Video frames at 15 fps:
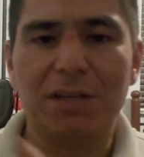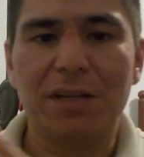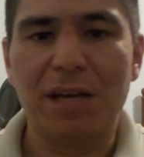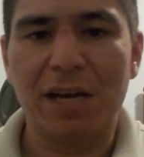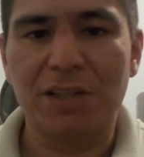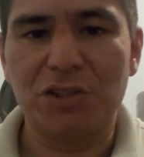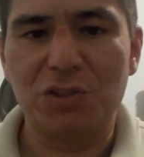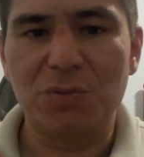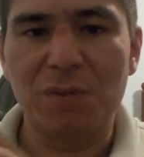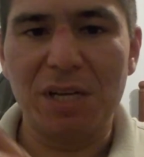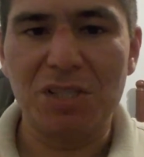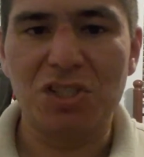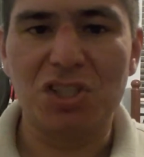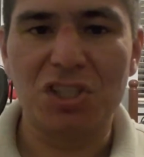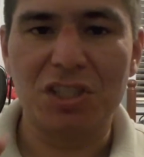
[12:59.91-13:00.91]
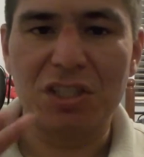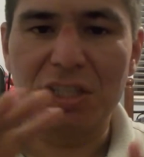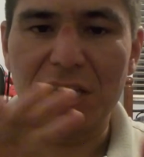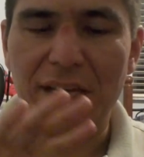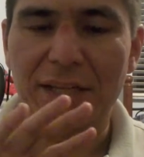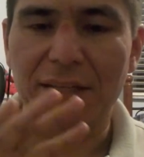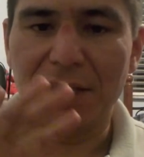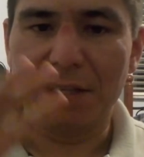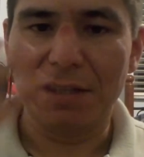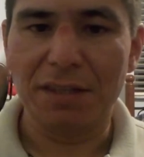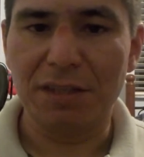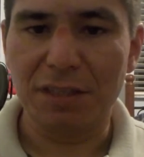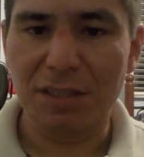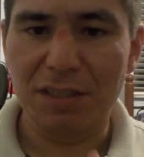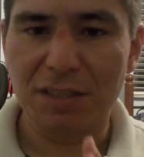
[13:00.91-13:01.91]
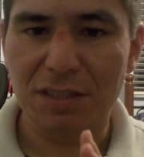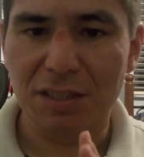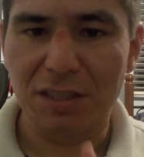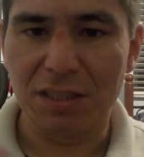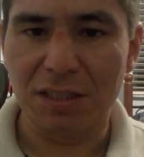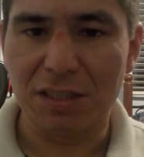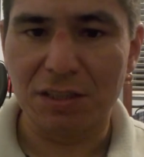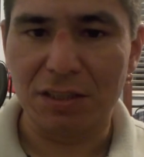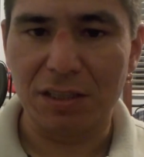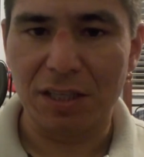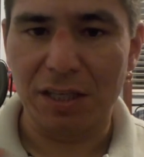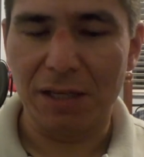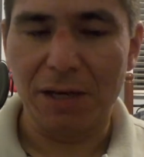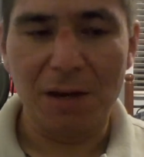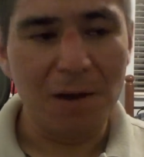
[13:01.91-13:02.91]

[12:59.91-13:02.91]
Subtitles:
Not to mention that these things that